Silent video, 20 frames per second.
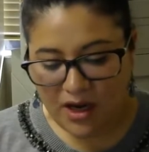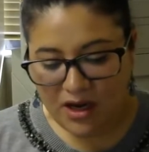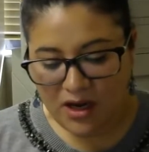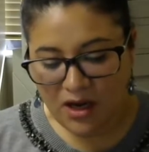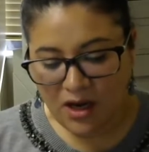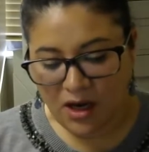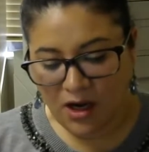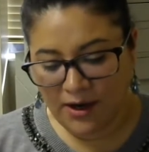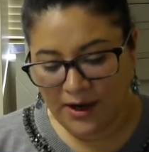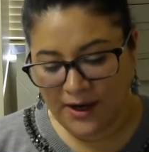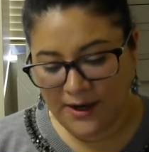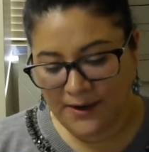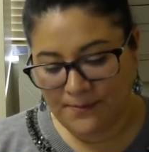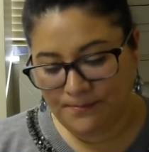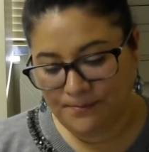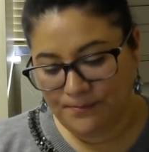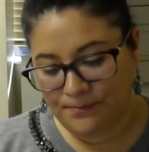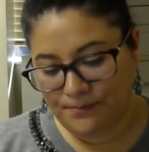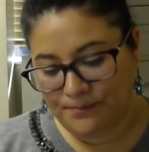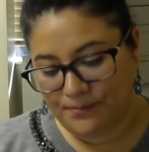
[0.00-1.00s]
All right.
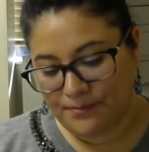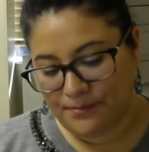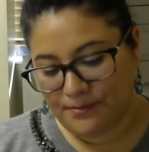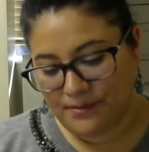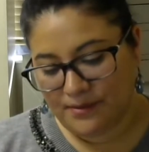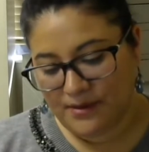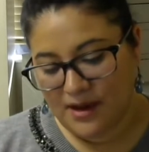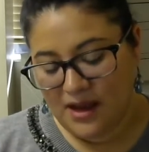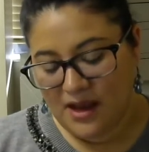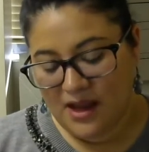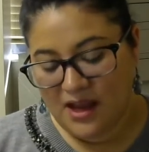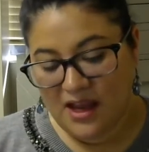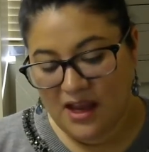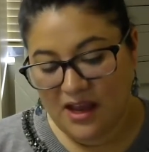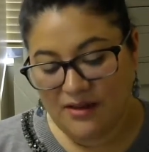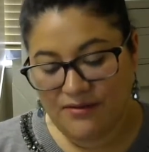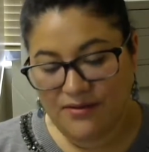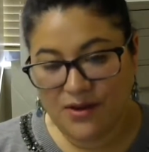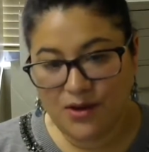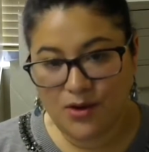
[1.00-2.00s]

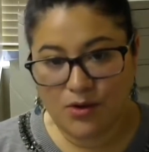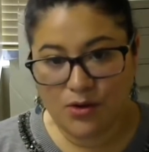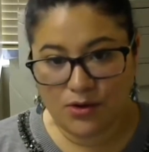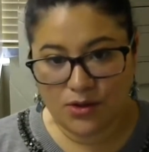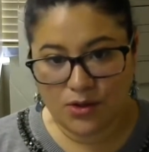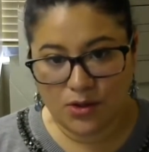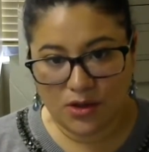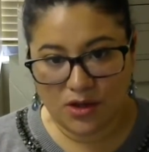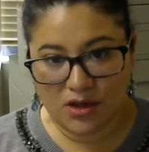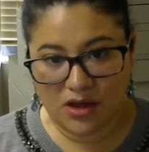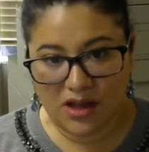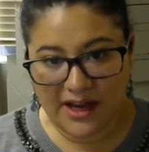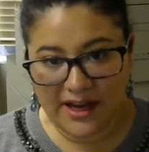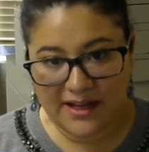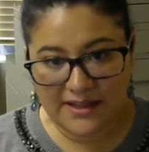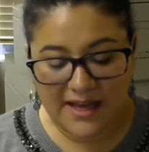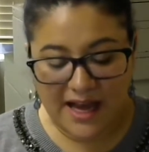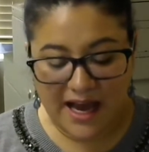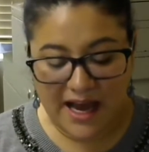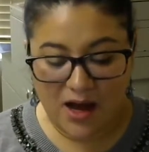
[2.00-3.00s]
If you go to a
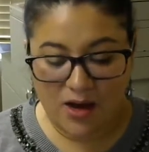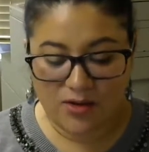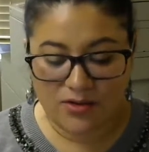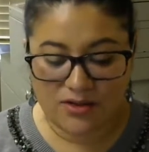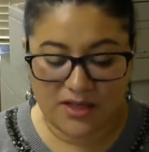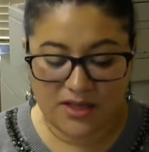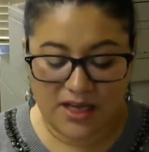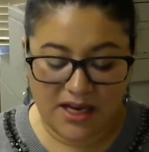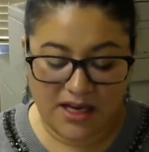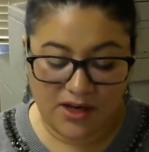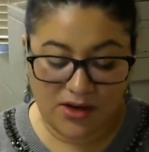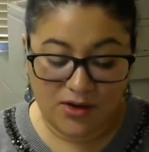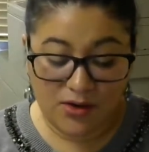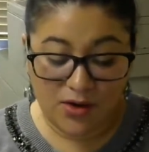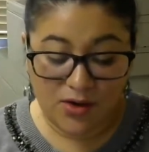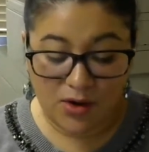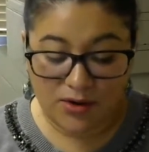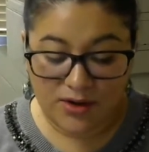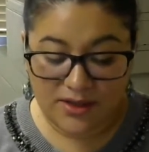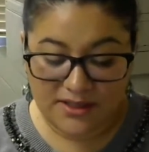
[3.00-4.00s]
client's house and you
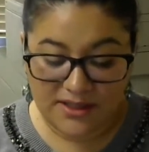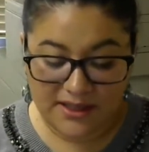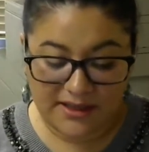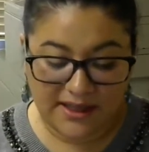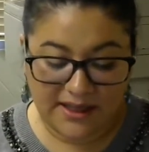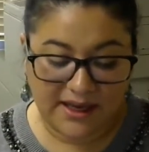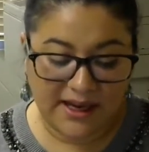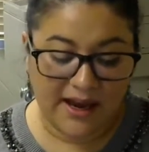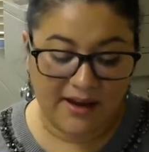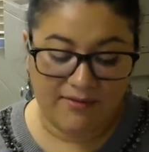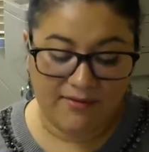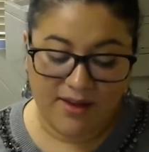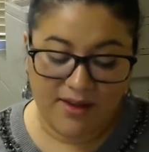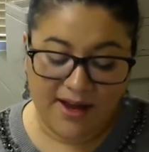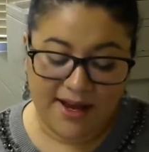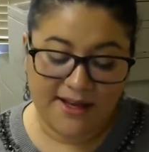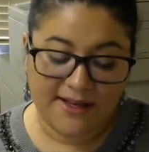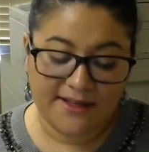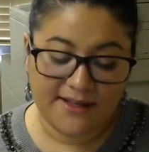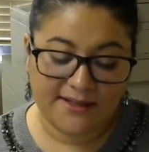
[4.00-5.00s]
notice that they have
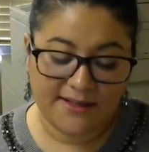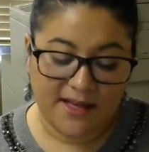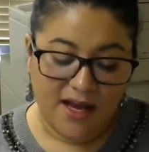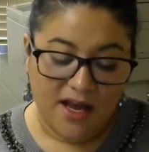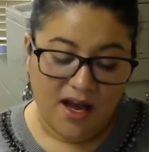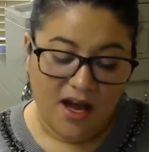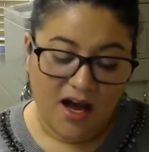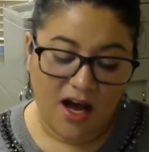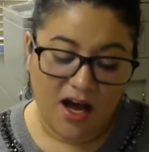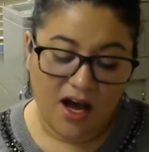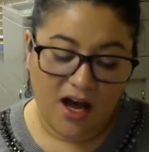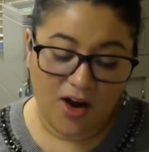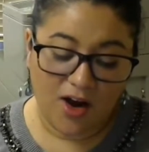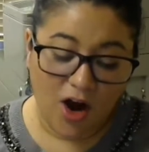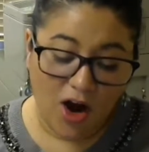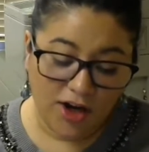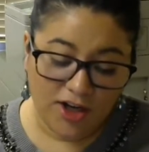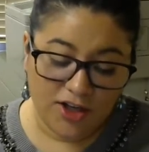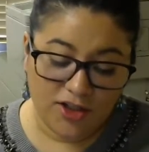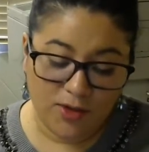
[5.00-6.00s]
lice,
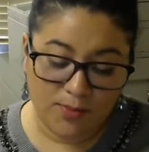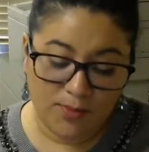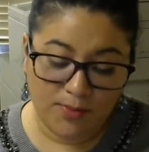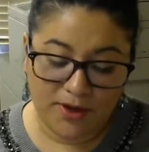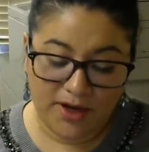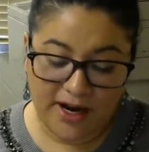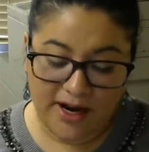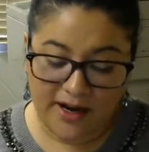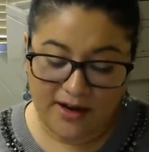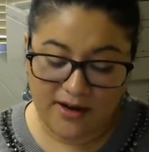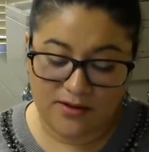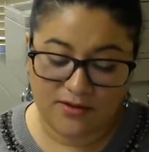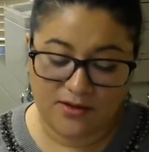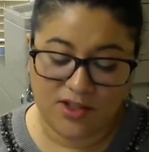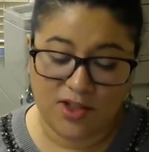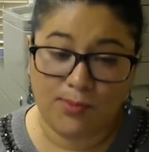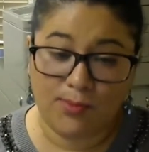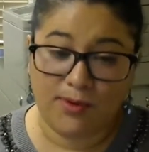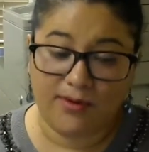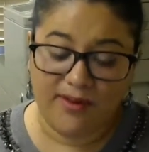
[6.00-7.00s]
call your
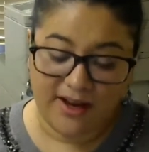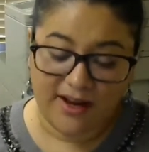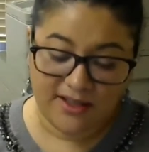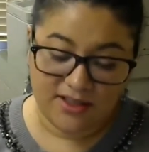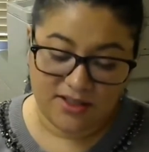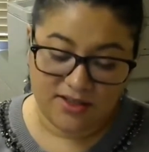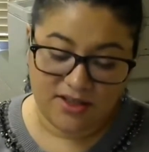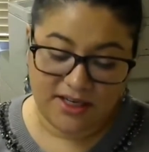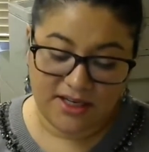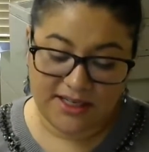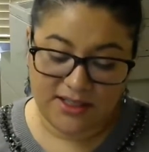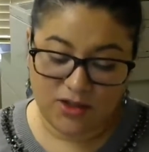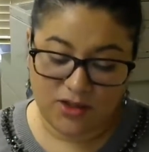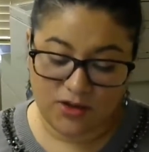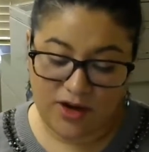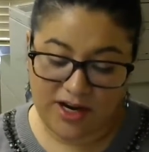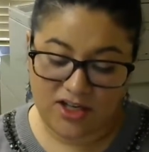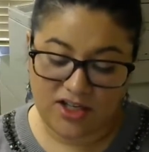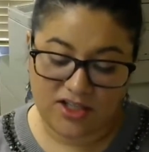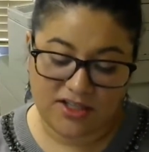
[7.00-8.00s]
supervisor to get
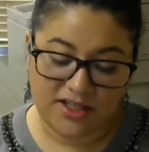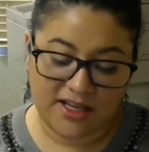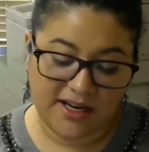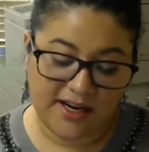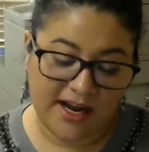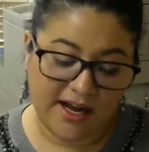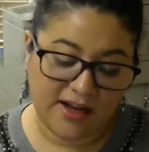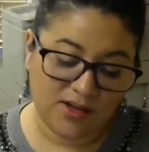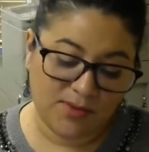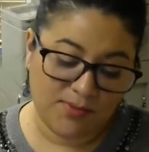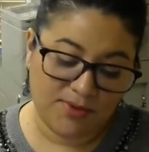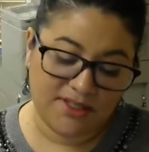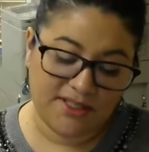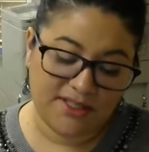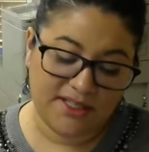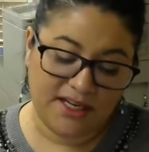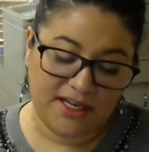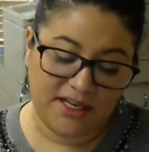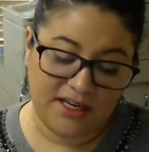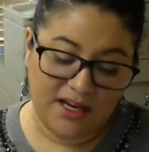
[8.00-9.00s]
directions on how to
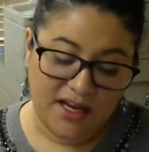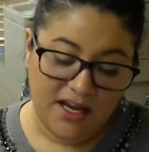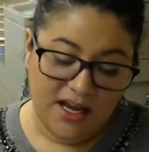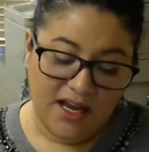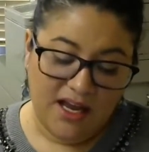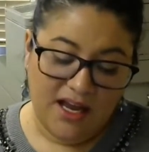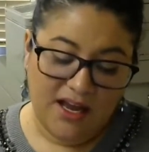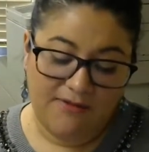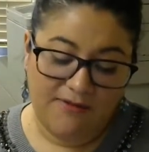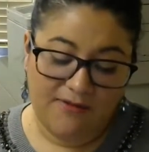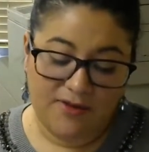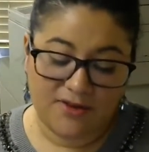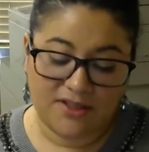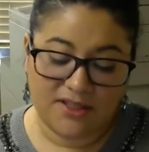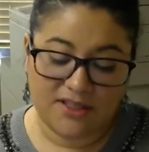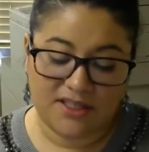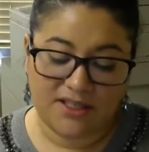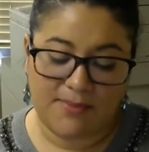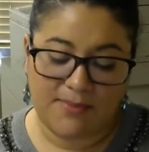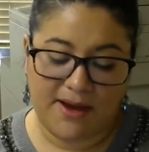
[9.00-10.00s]
proceed if you
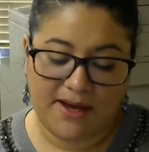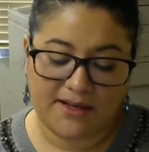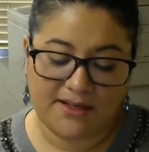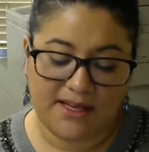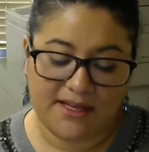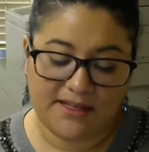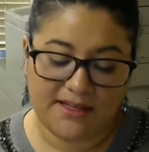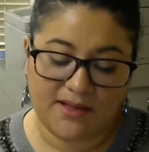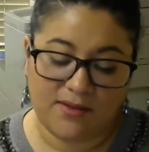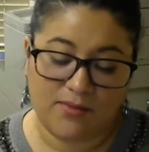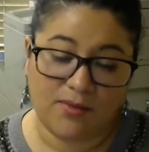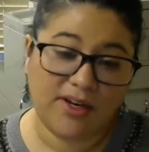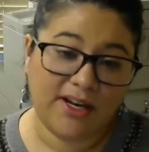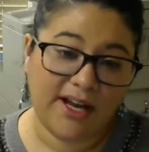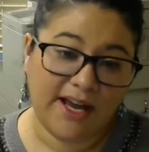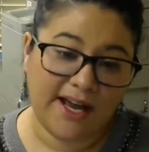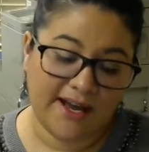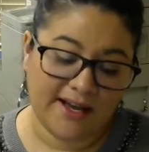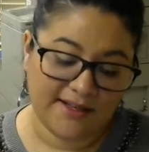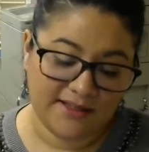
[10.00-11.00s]
suspect that someone
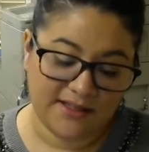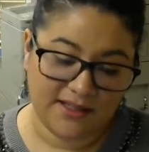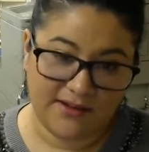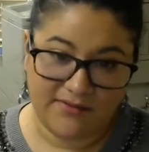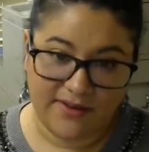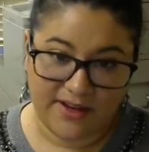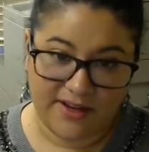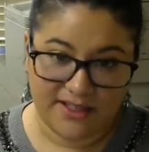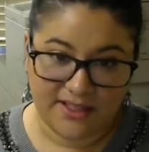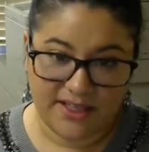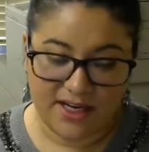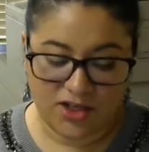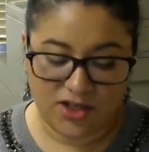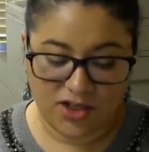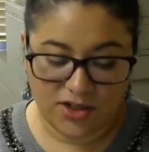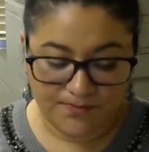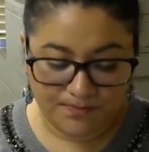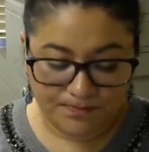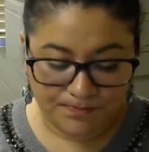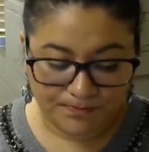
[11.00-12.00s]
has an
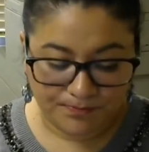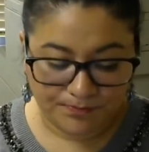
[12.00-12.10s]
infestation.